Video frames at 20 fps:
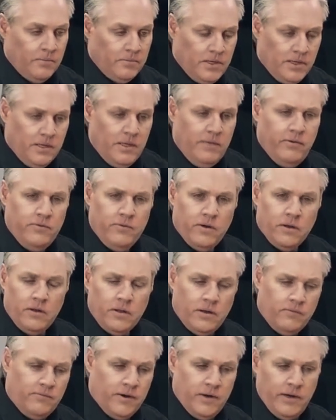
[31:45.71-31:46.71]
Particularly if you've got a
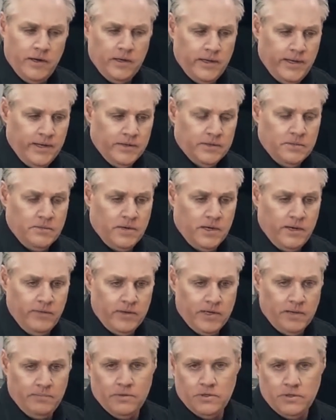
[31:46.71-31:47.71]
lot of varying lengths. You might have
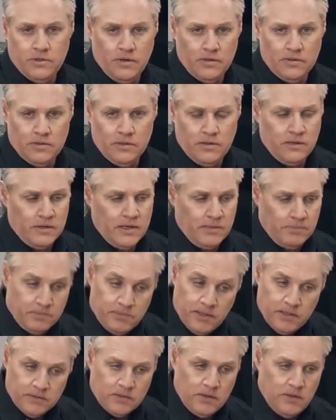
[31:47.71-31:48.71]
a couple of shots that are a couple of
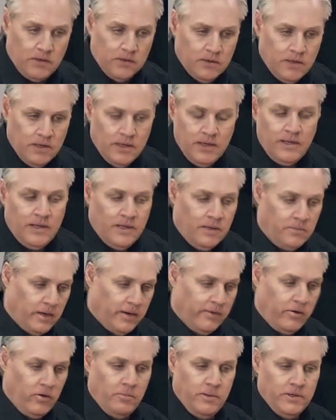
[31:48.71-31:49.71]
minutes long. You might
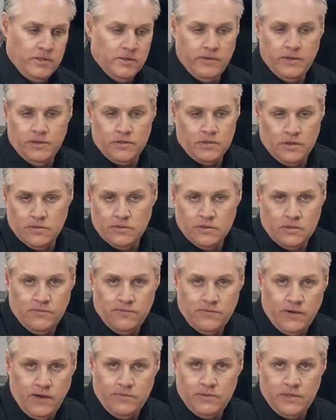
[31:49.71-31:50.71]
have a whole bunch of other shots that are
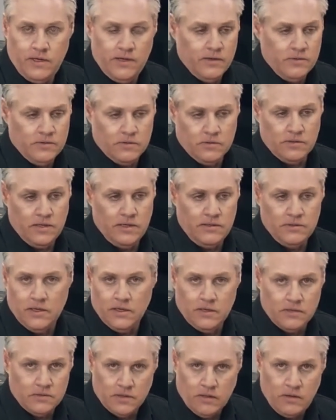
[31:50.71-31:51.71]
5 seconds or 10
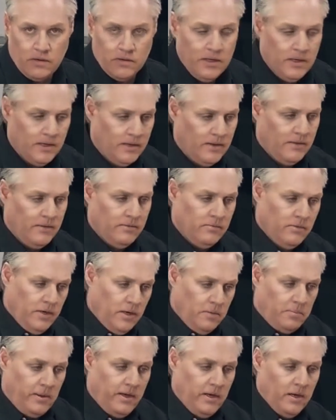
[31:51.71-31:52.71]
seconds long,
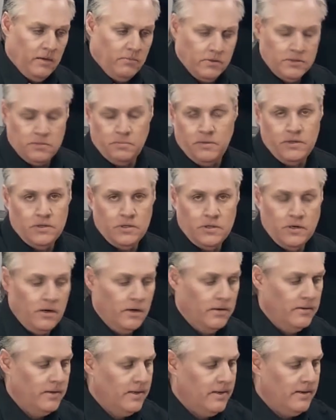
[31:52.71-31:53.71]
really depending on what's been
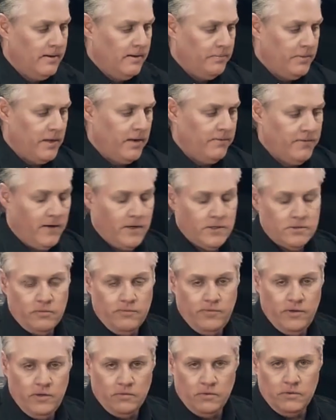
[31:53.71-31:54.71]
shot. That fast
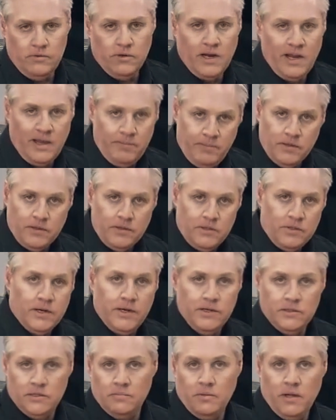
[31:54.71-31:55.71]
review will dynamically
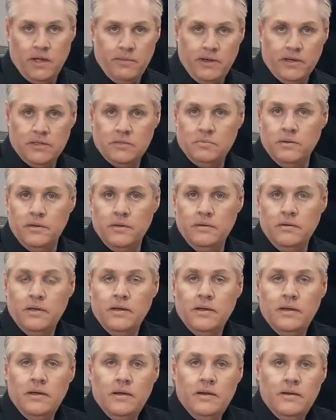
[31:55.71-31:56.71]
change the playback speed.
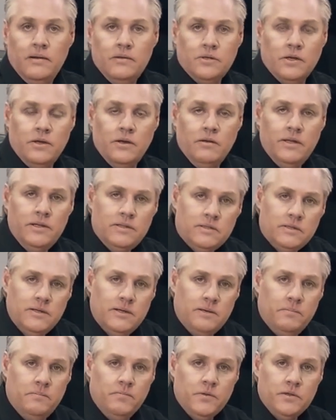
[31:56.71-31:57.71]
So let's,
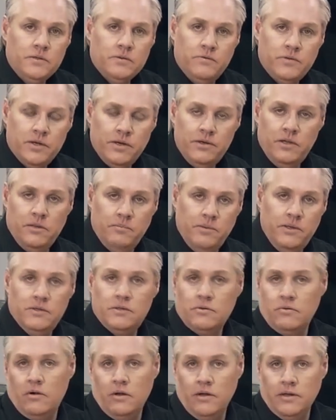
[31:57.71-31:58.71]
so I've shown you the bin
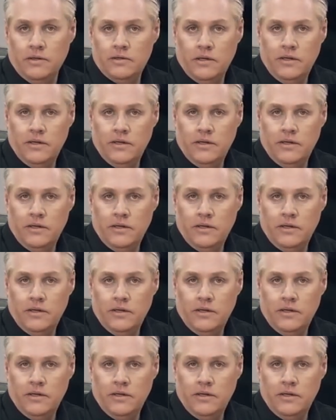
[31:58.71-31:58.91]
scrolling.